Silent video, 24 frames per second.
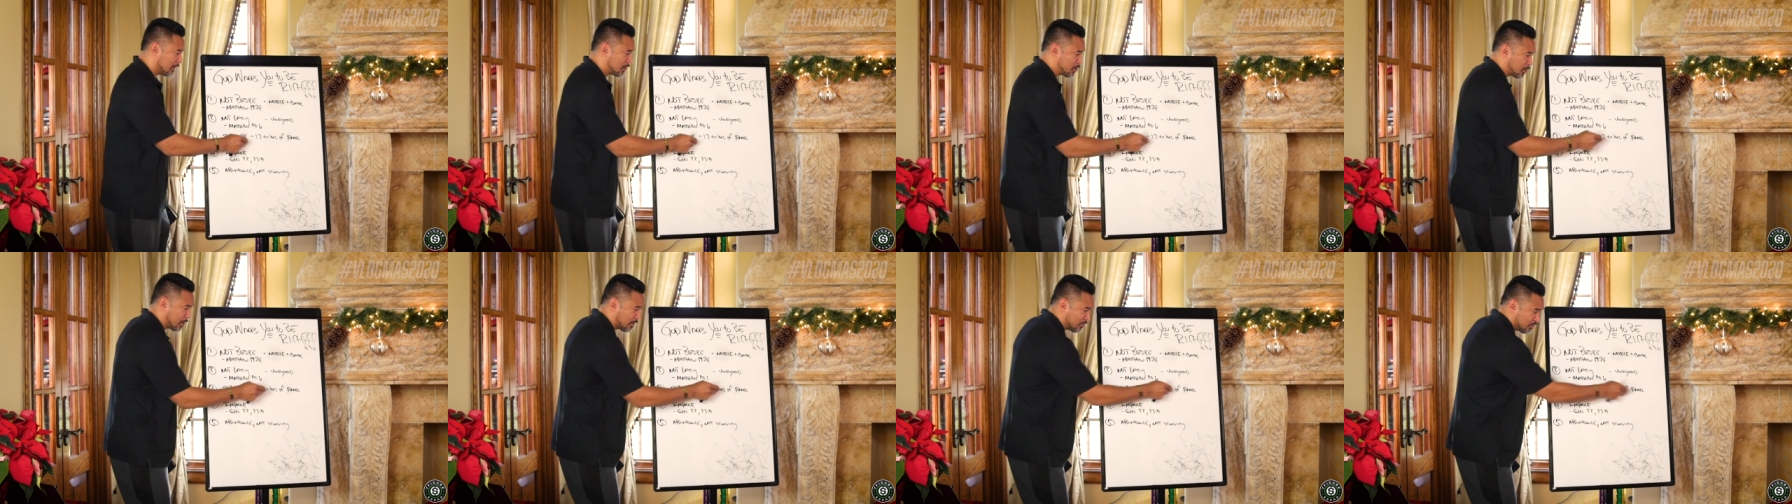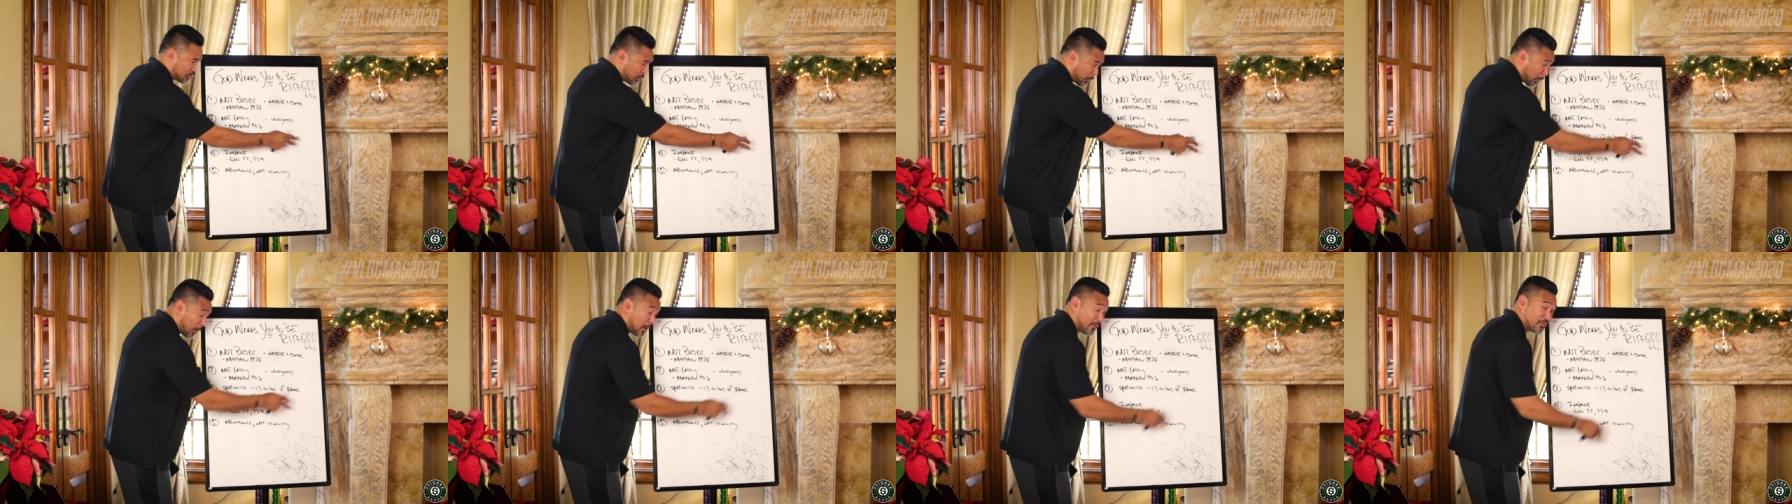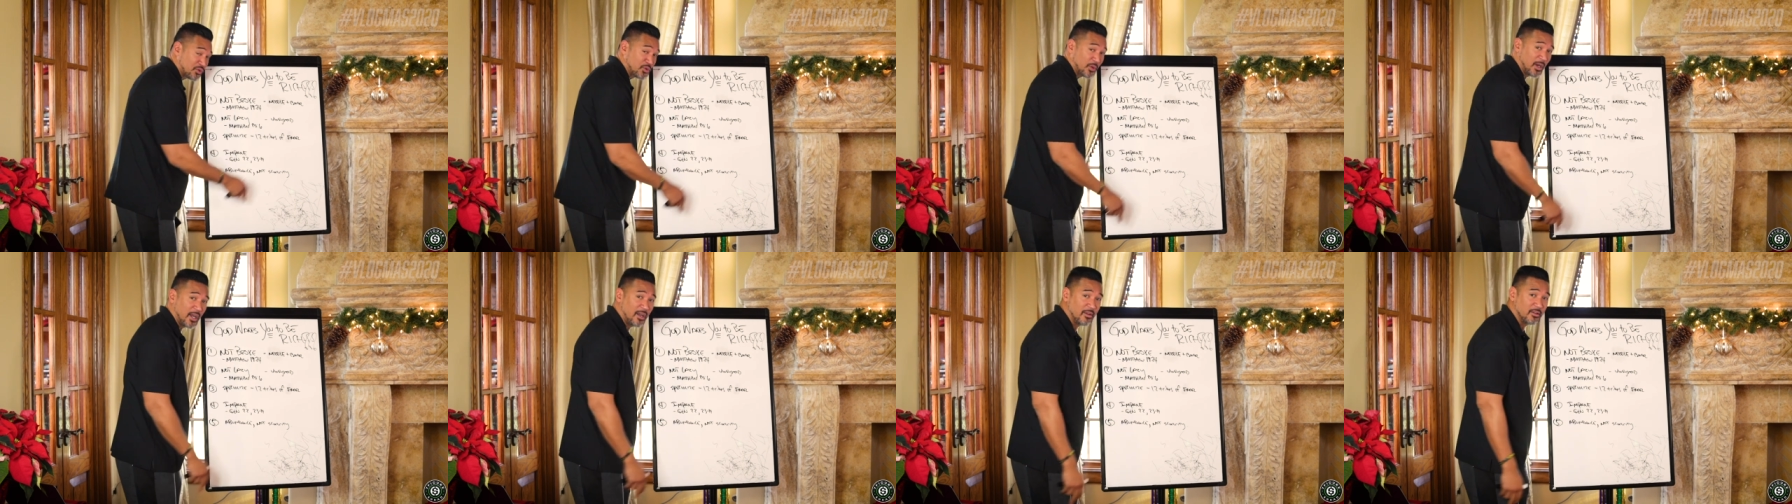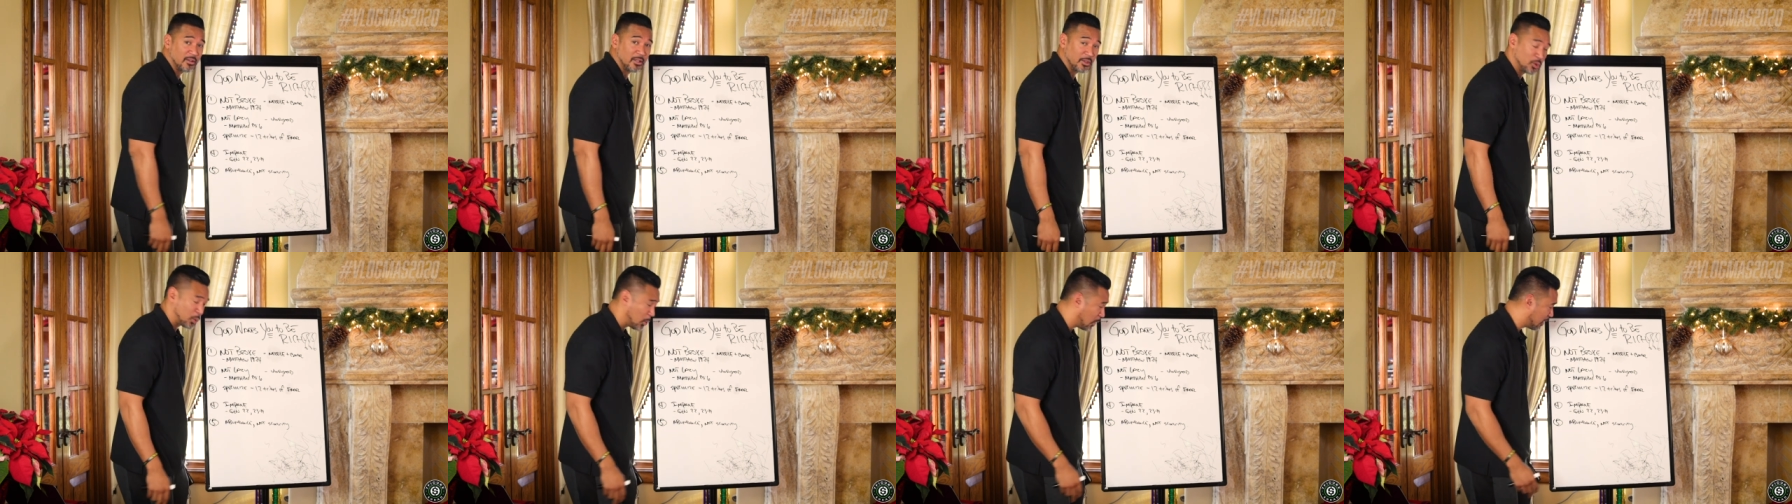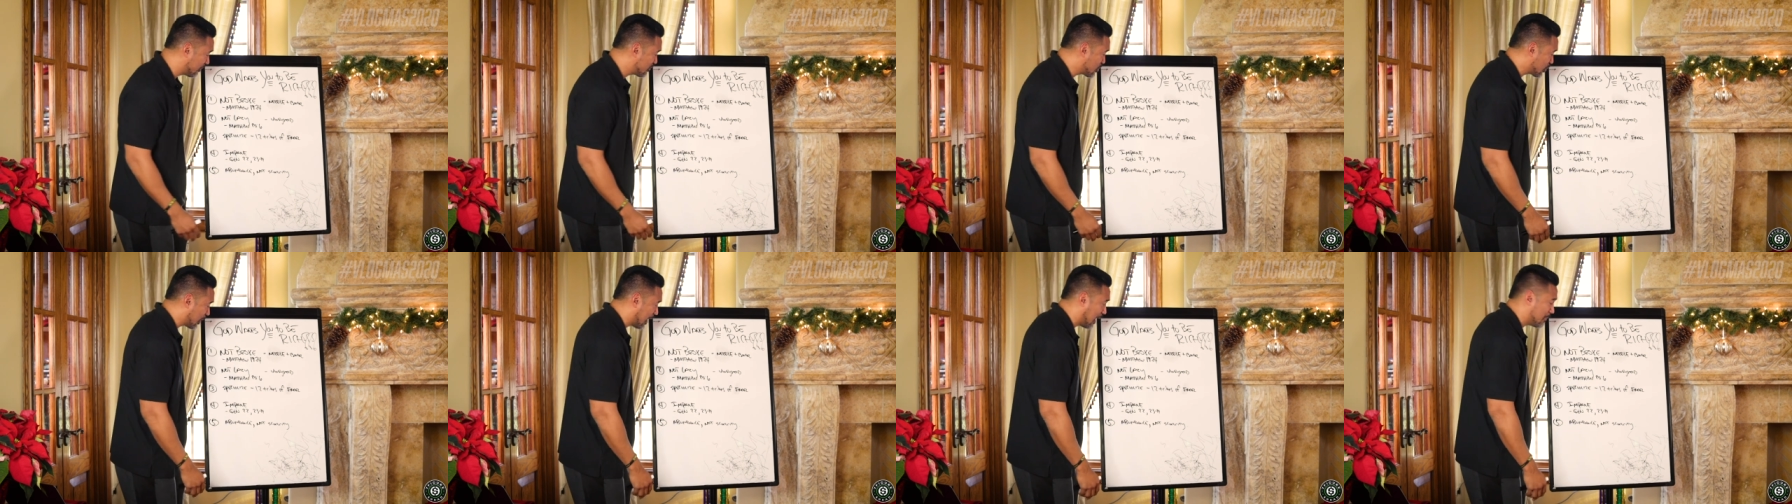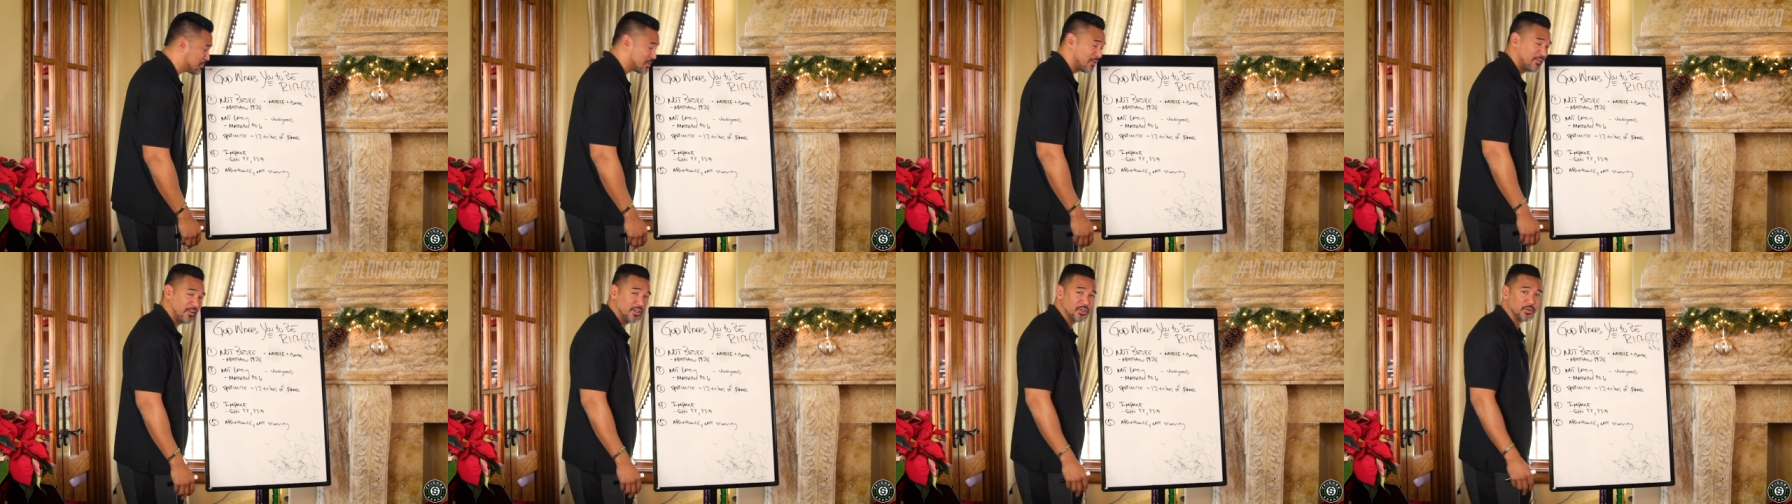The, 12 the 12
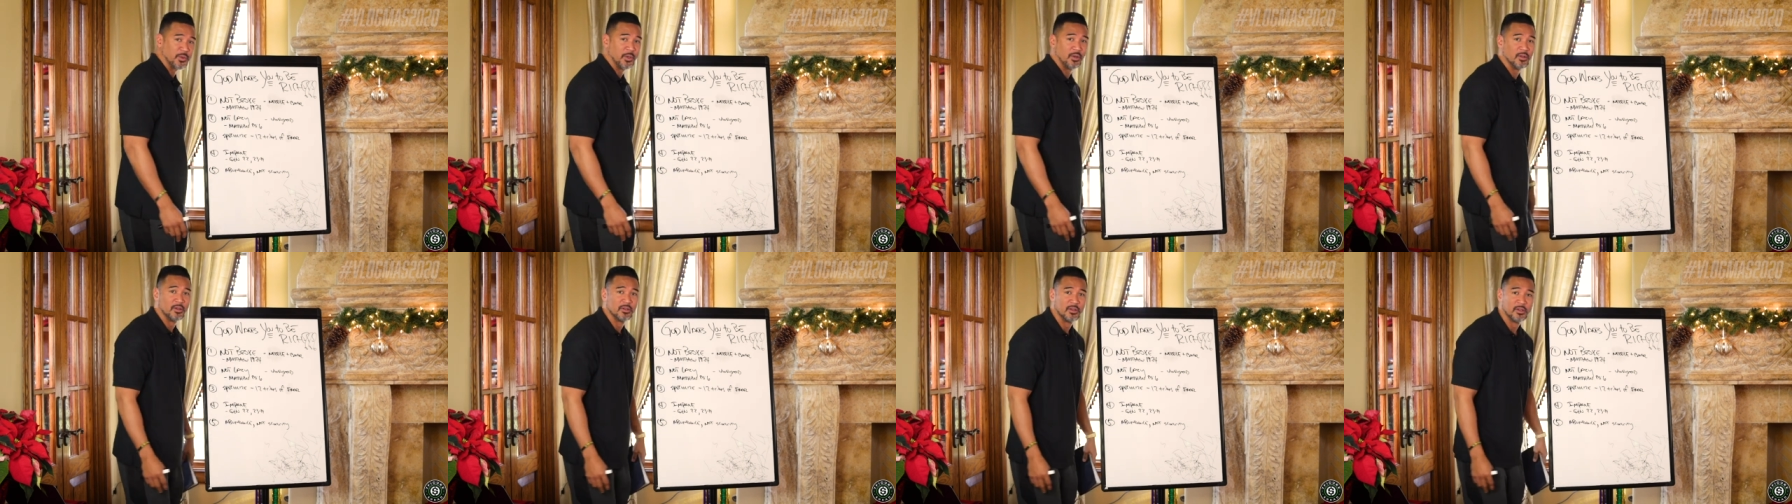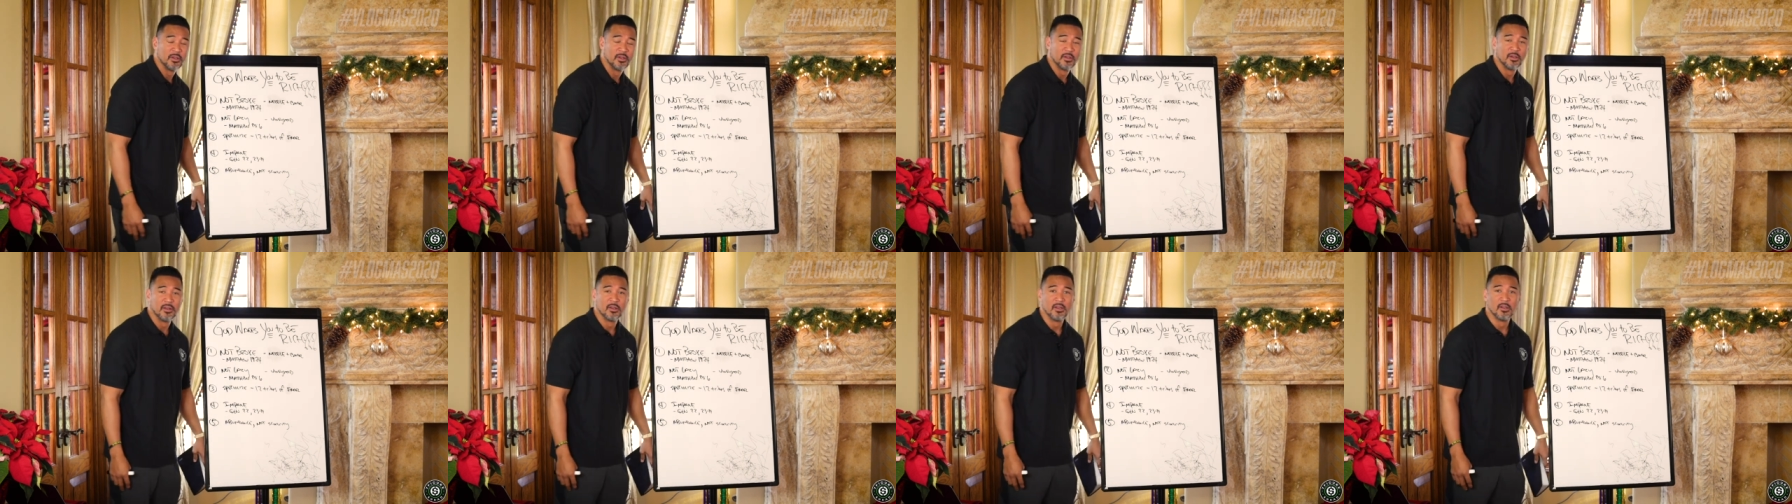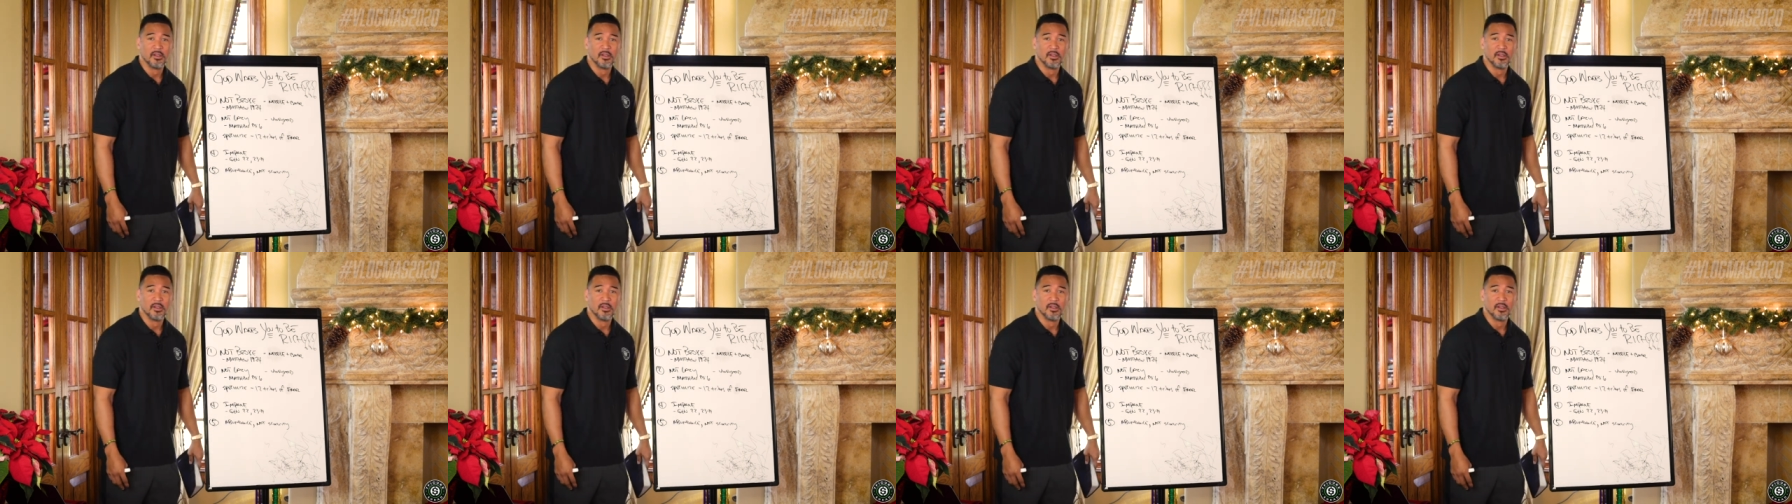tribes of Israel.